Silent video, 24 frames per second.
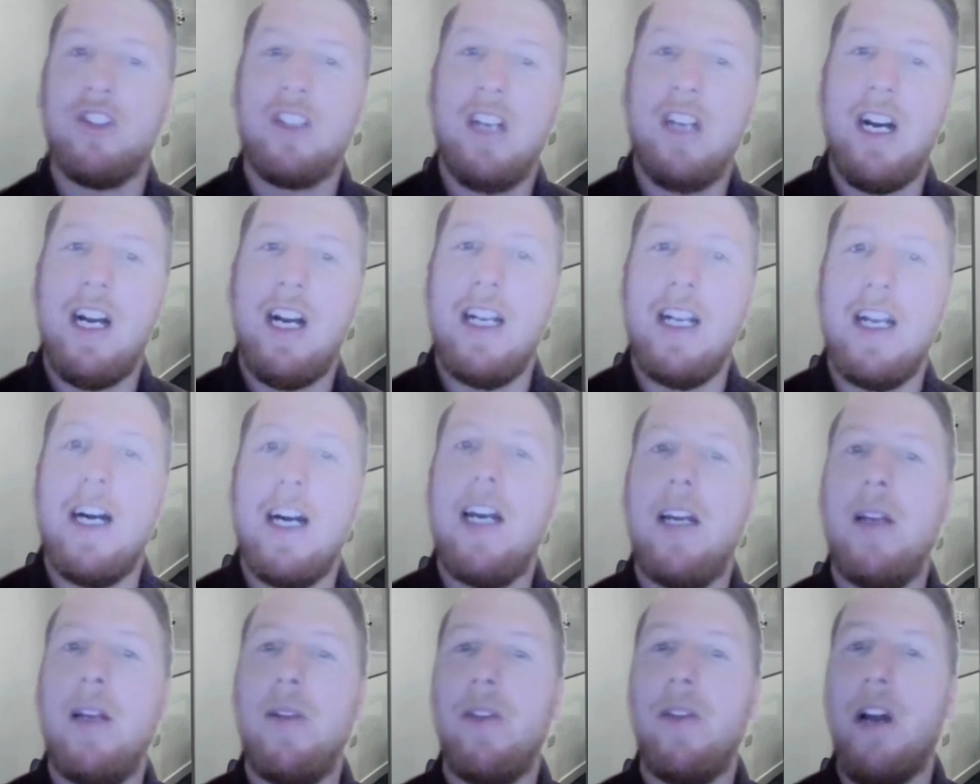
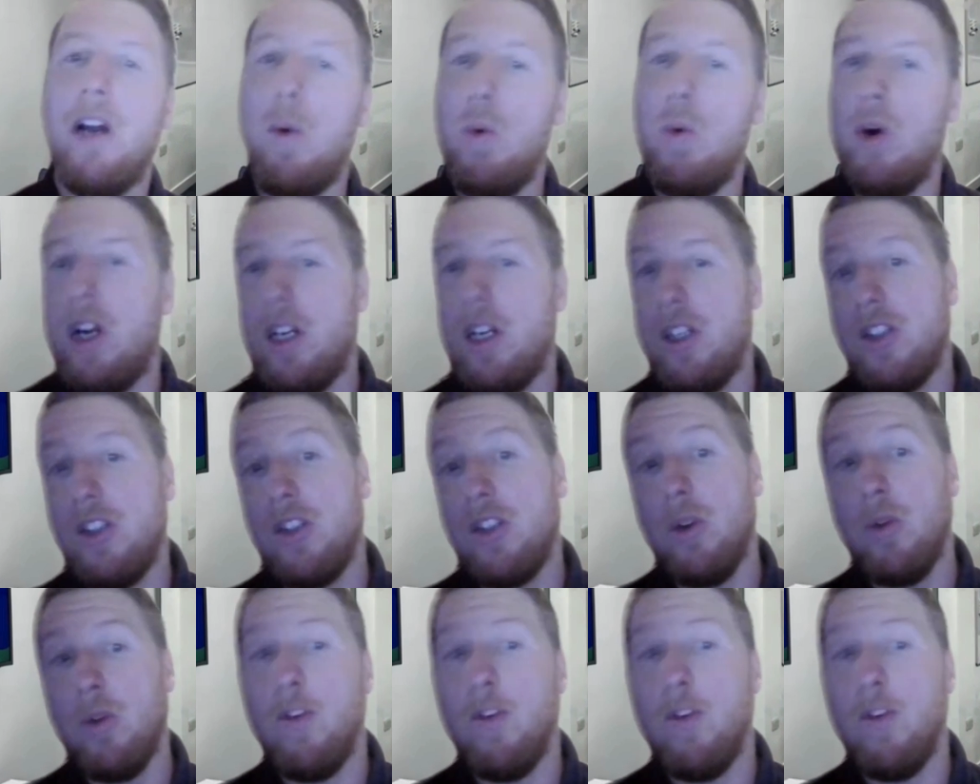skylight that workers
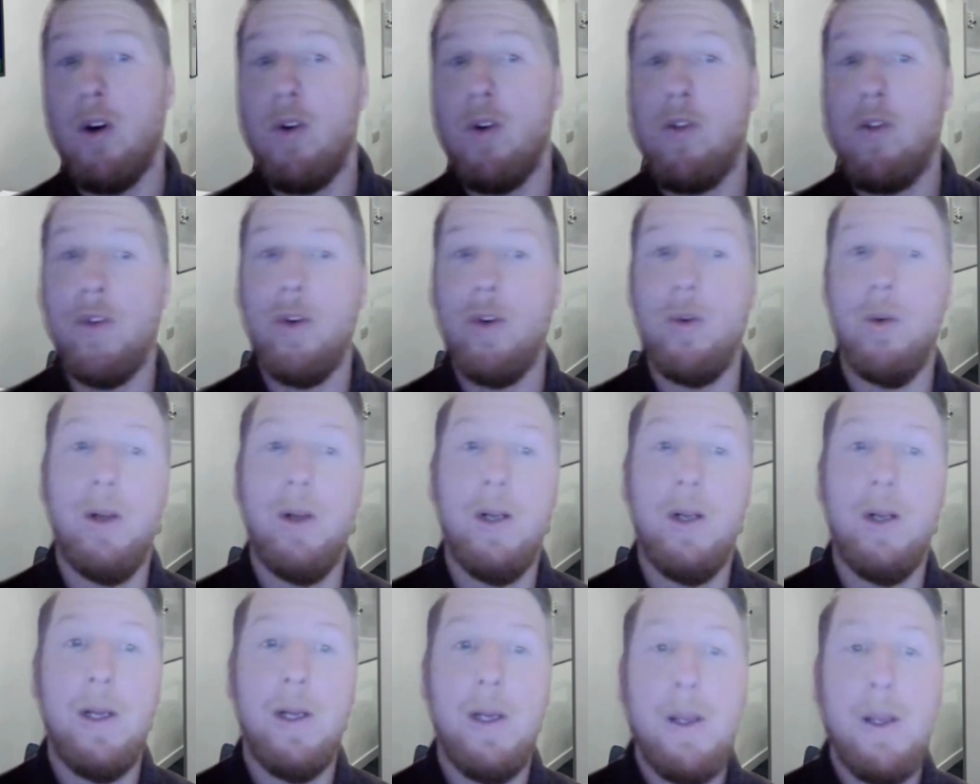could fall through.